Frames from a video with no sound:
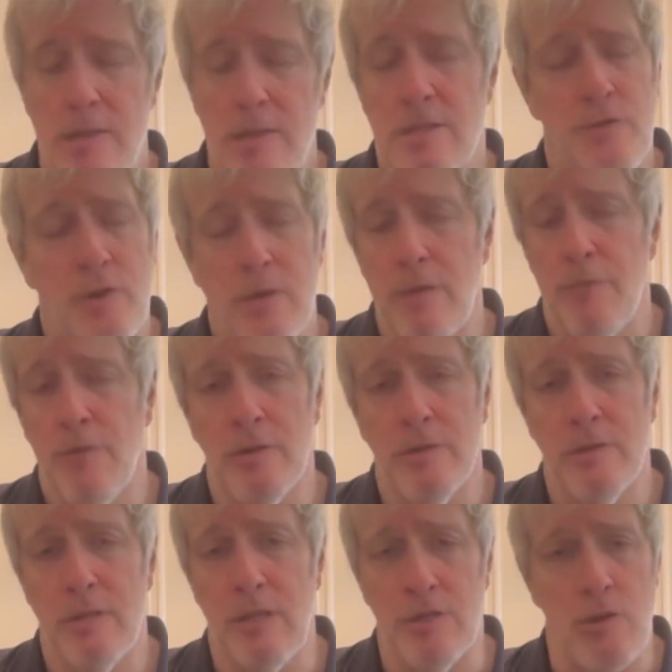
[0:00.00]
is very difficult
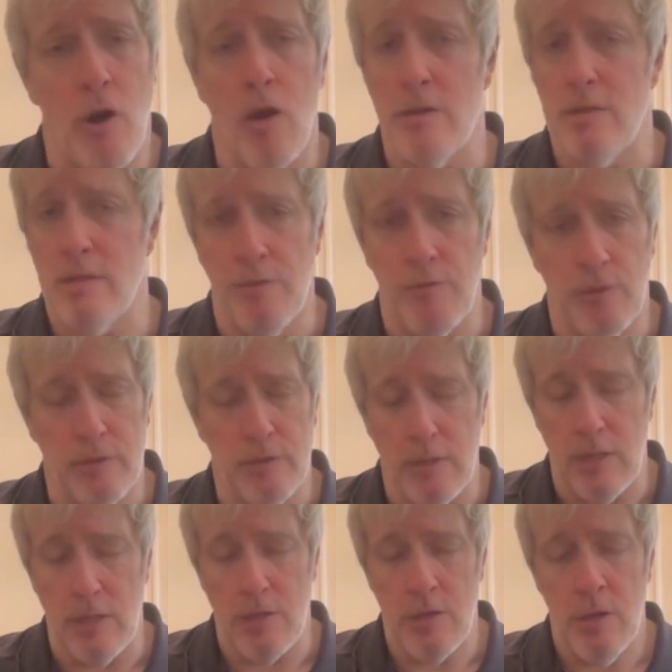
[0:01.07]
to teach. Art is difficult to
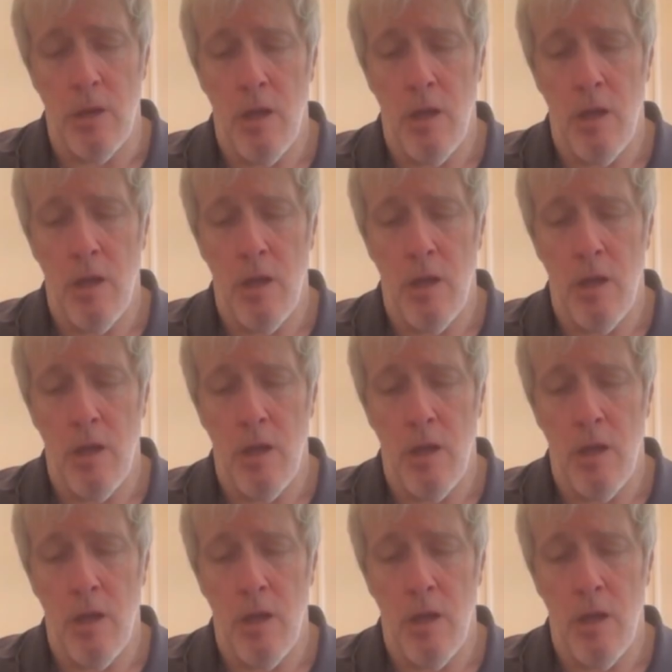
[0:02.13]
teach.